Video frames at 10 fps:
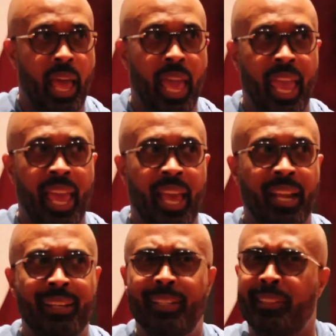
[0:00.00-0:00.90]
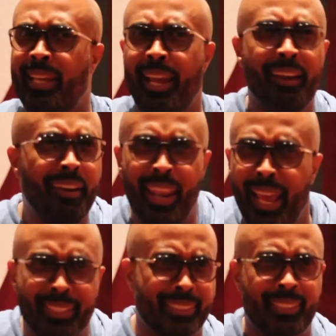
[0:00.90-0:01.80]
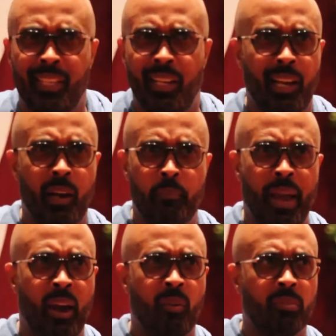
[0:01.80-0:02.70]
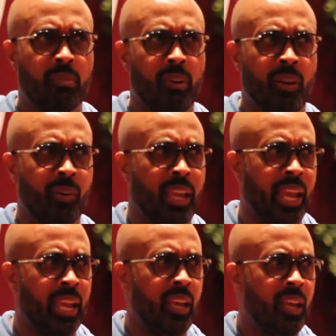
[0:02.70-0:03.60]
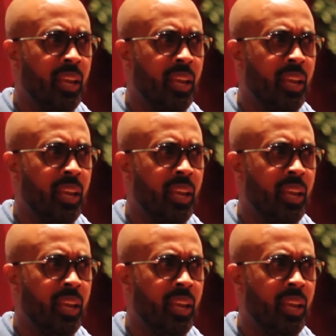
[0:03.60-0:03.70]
and could care less about, okay,